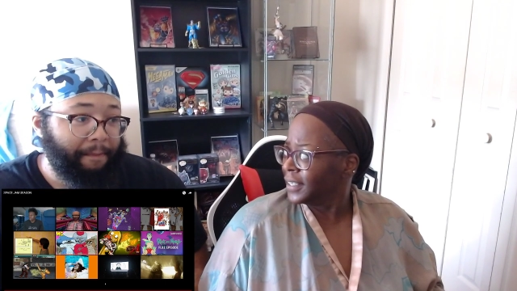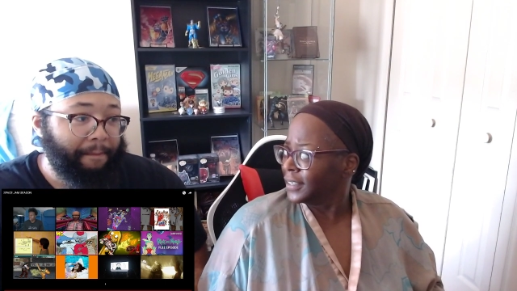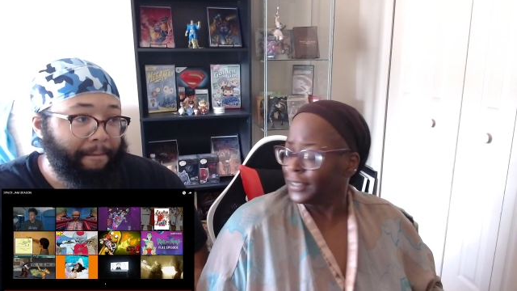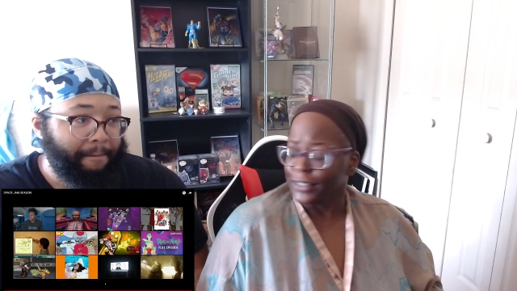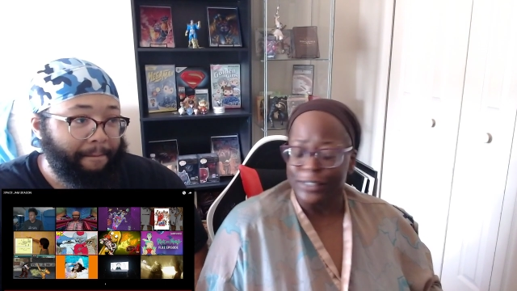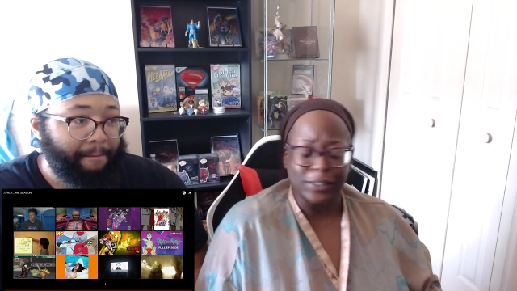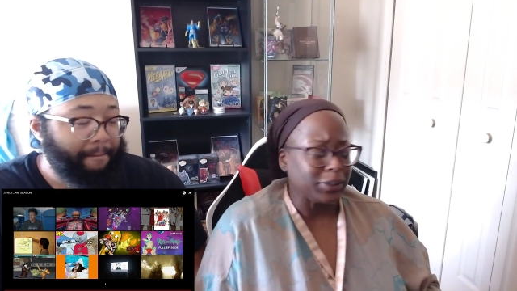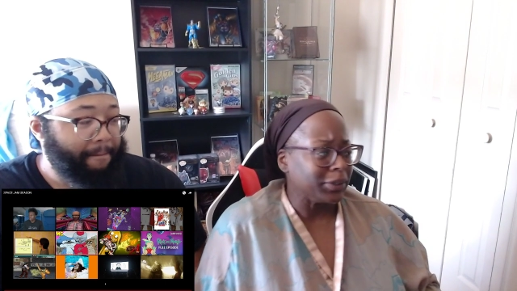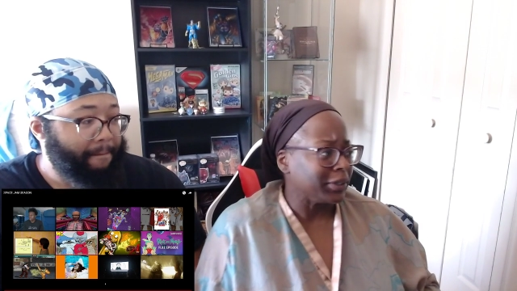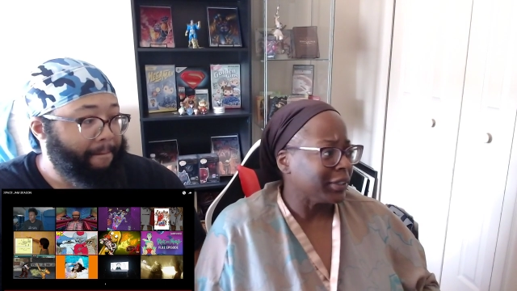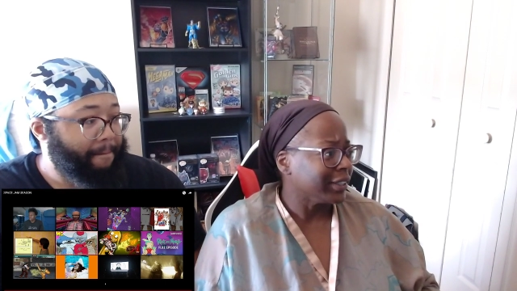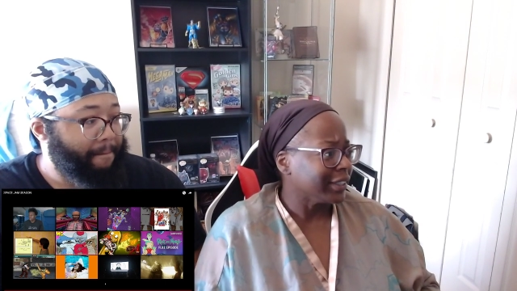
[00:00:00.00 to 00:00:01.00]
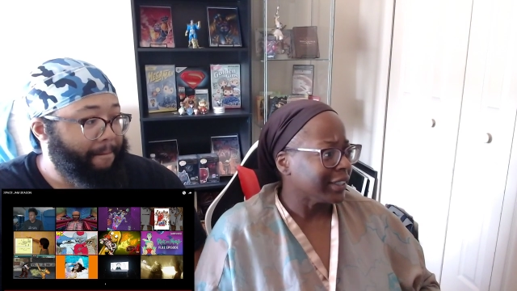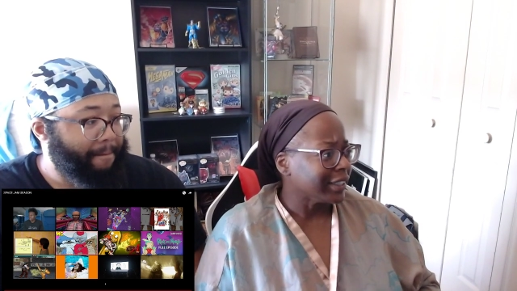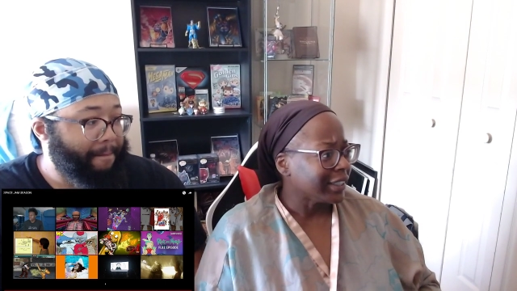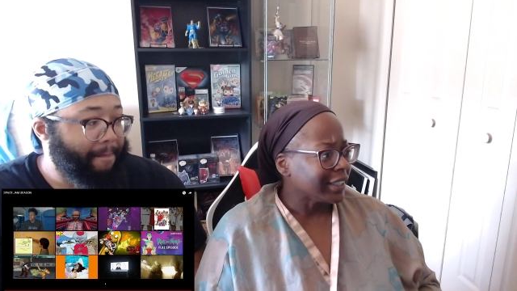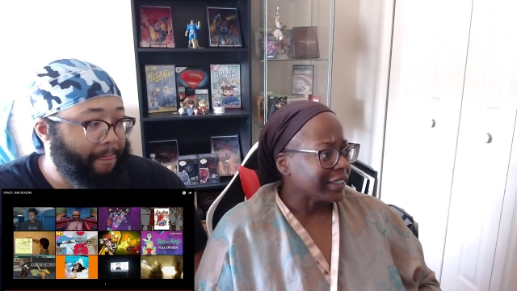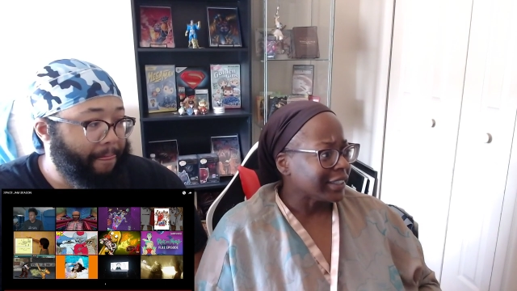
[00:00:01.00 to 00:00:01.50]
Speaker 1: Sure.
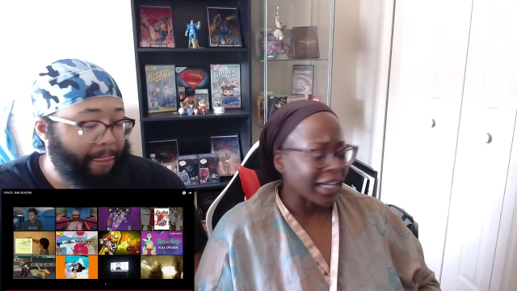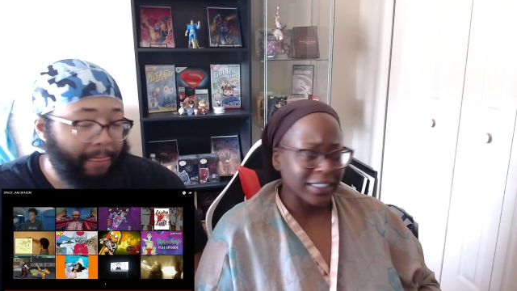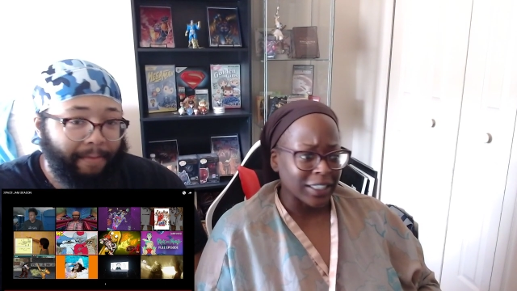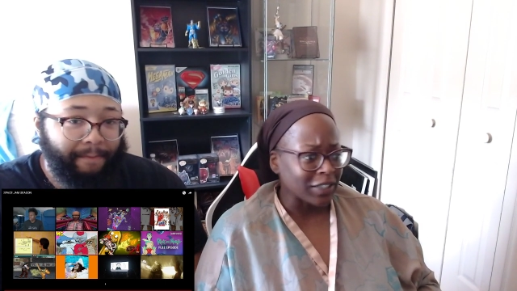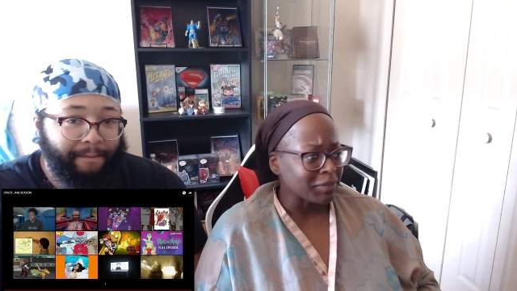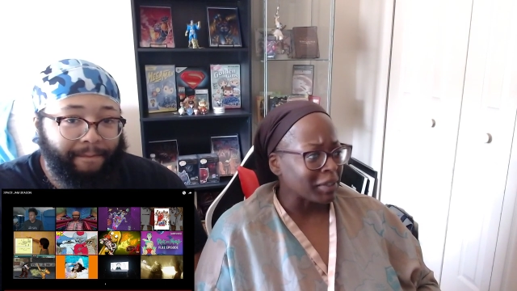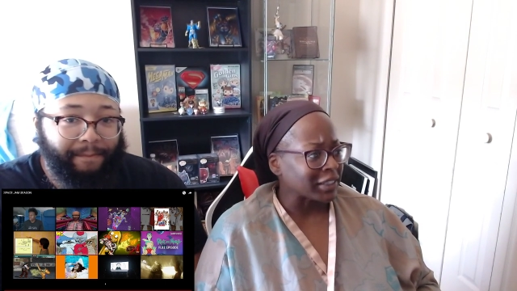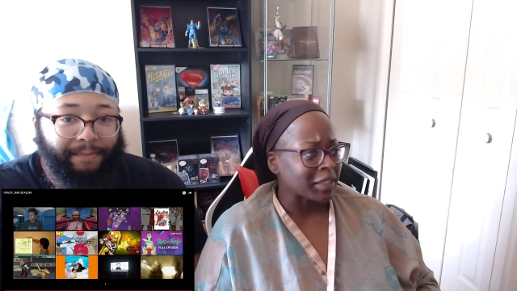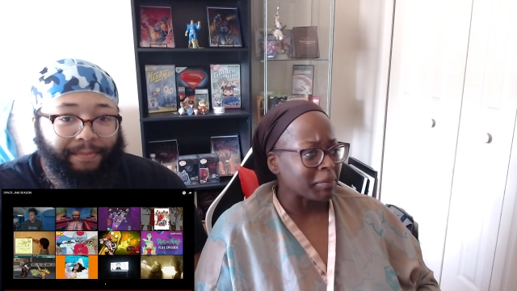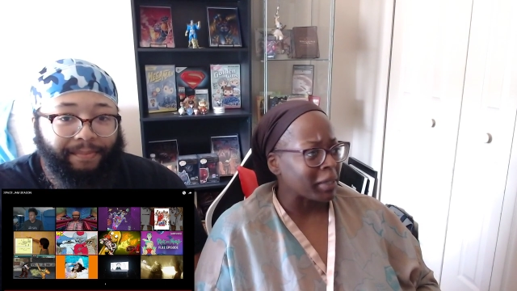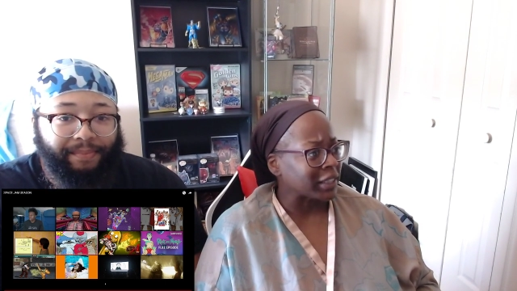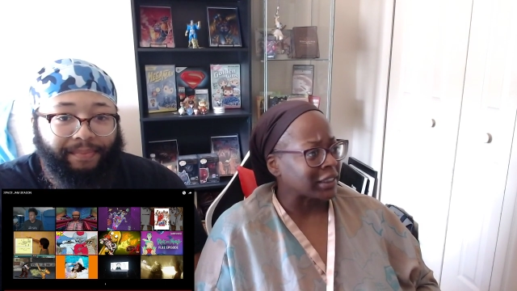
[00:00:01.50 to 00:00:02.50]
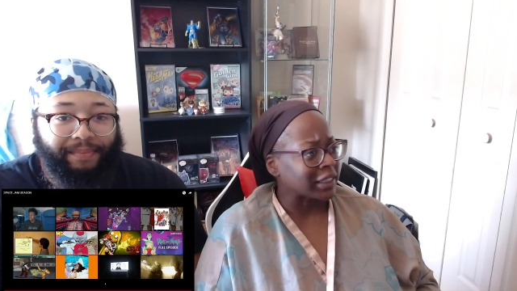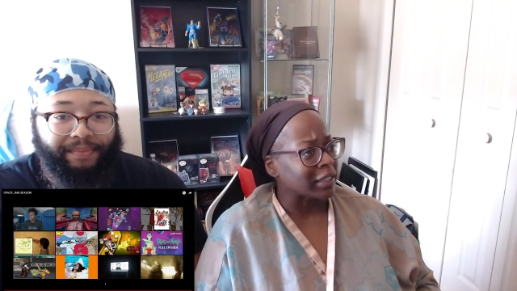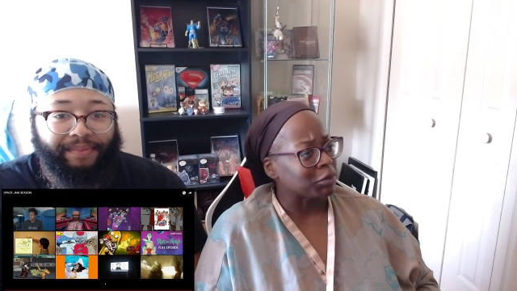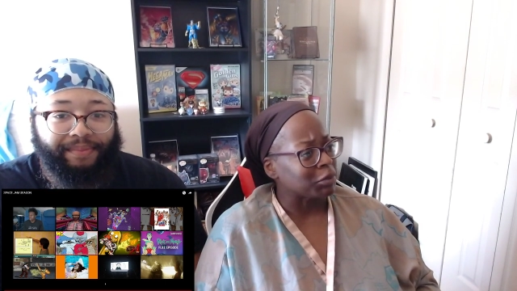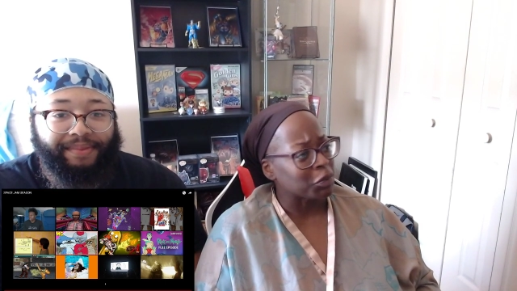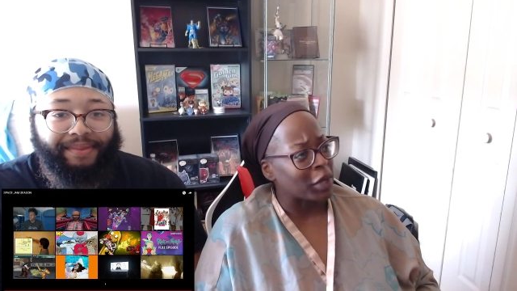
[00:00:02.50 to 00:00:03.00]
I told him, I say, my son be
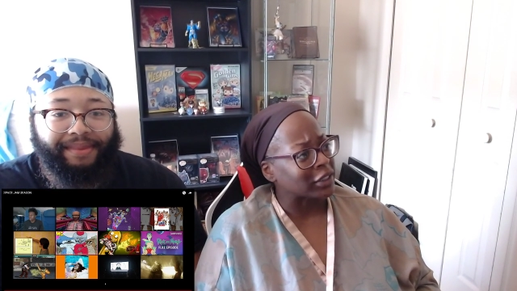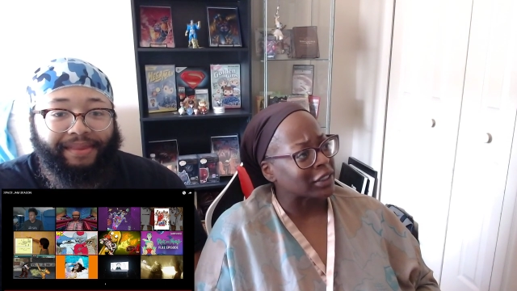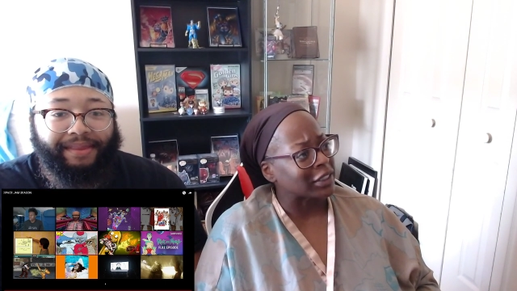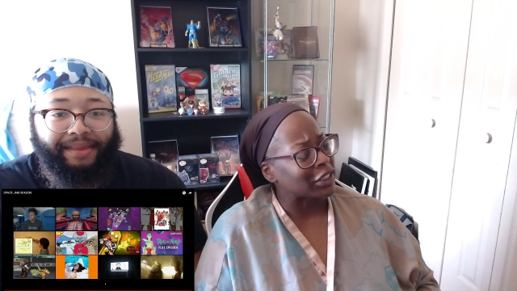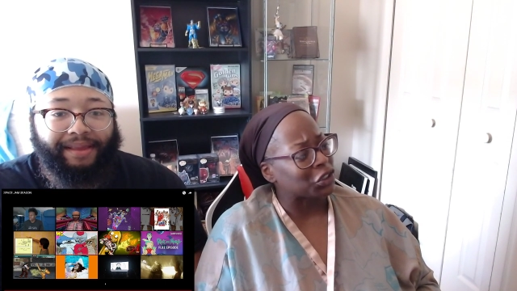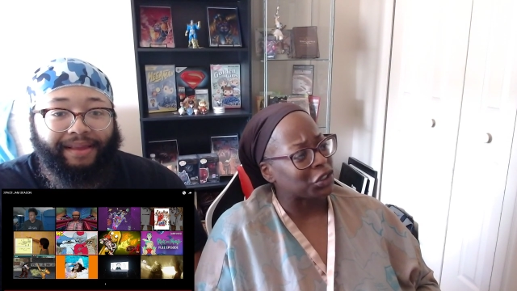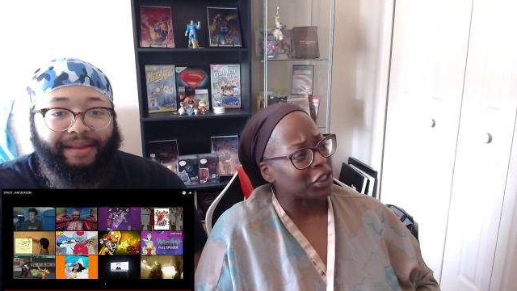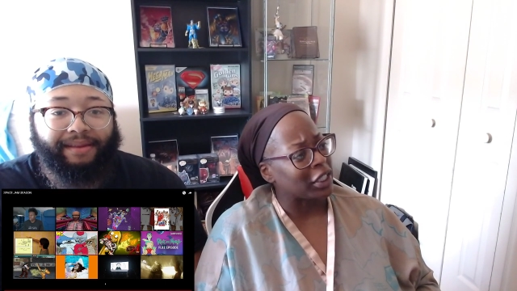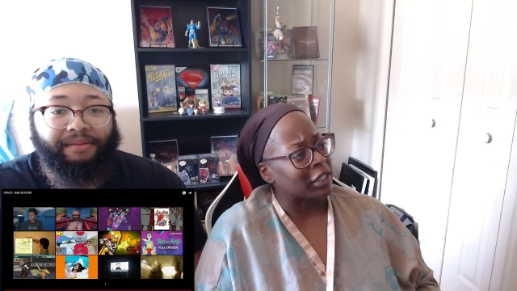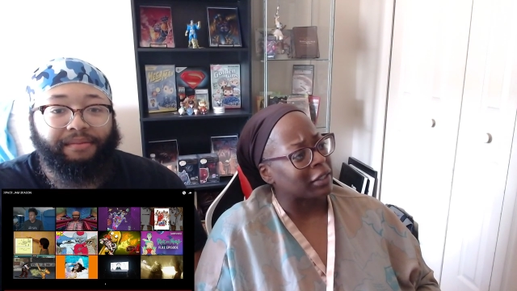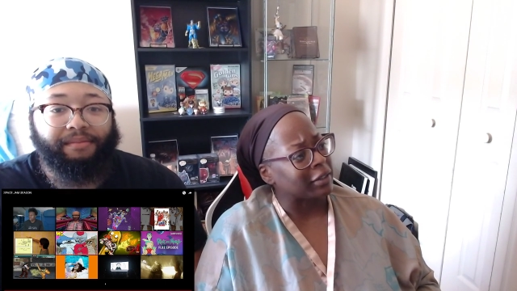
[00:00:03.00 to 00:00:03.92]
watching this shit.